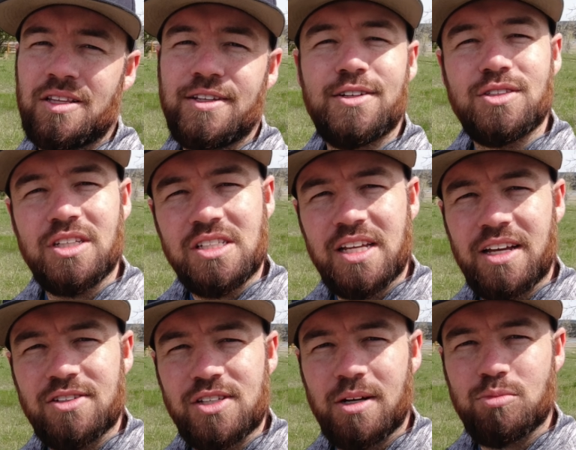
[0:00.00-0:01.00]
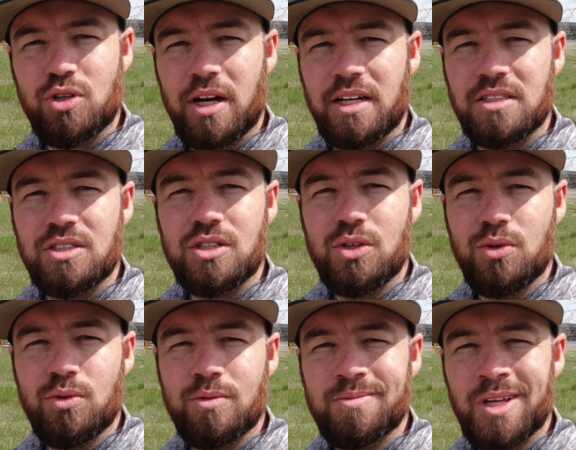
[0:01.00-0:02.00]
little details that I'm trying
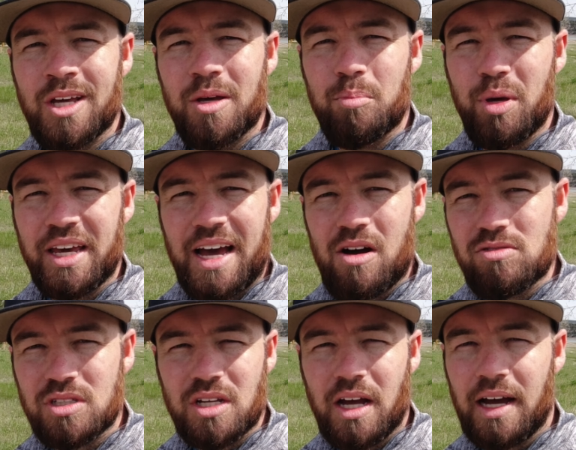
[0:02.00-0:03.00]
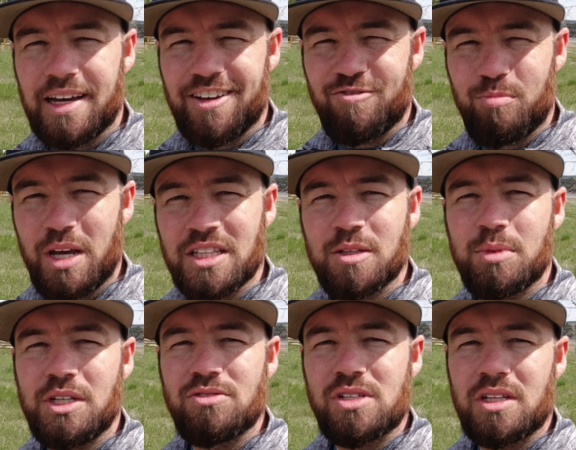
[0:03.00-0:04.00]
to pick out. I've mainly
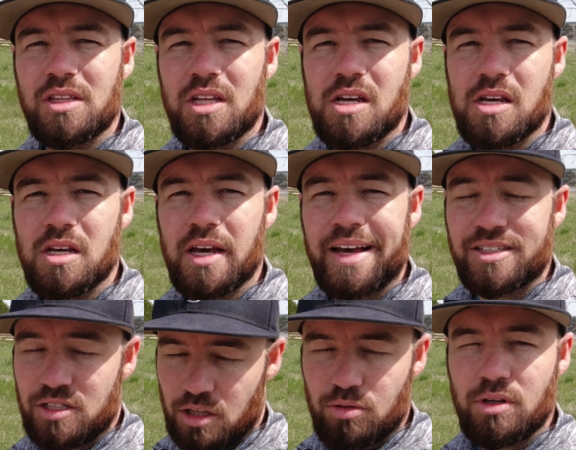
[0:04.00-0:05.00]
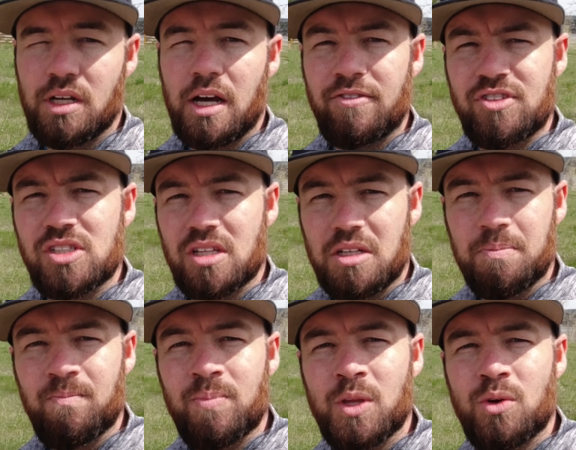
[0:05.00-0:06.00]
been using the X-T3,
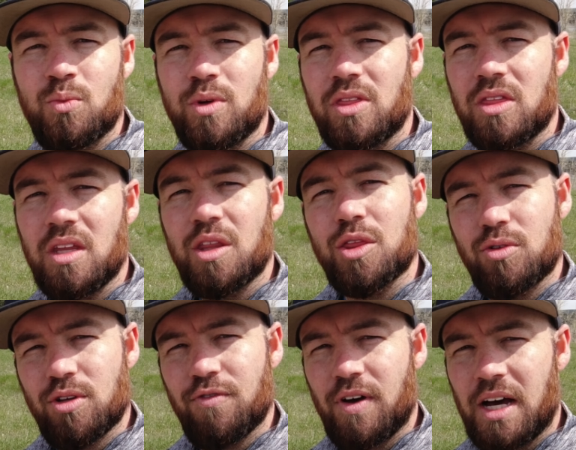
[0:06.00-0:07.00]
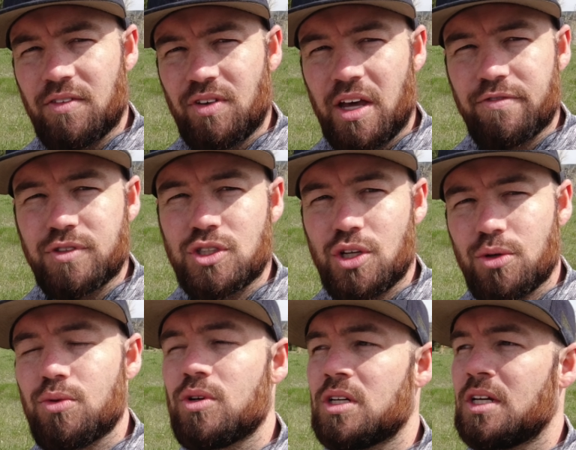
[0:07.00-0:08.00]
obviously, with the 35
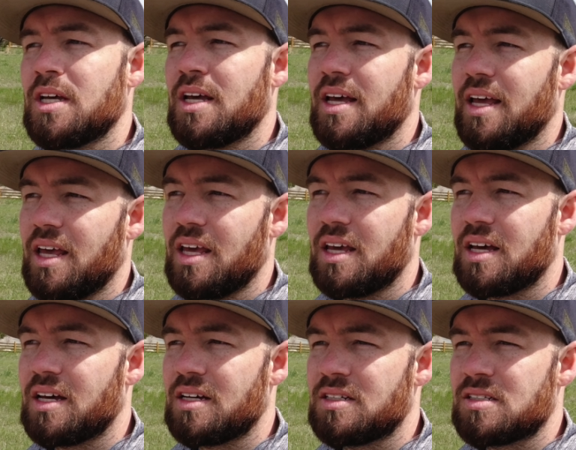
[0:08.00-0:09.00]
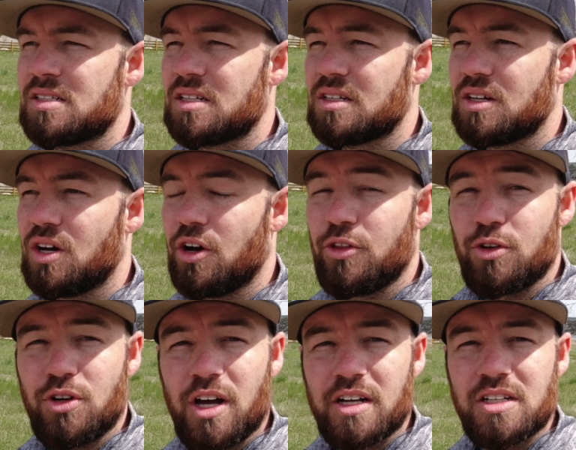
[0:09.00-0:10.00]
f2, and although
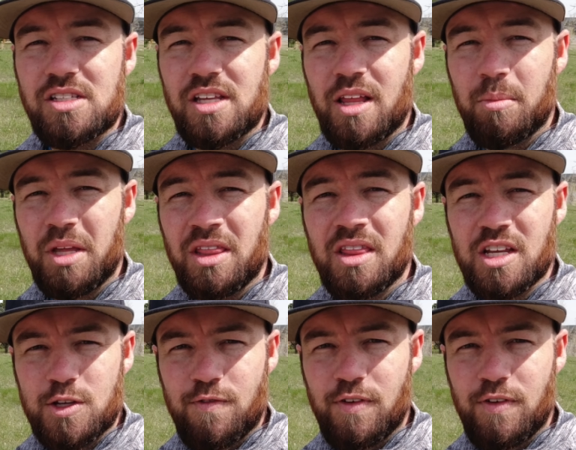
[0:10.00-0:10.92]
you're not going to see them in this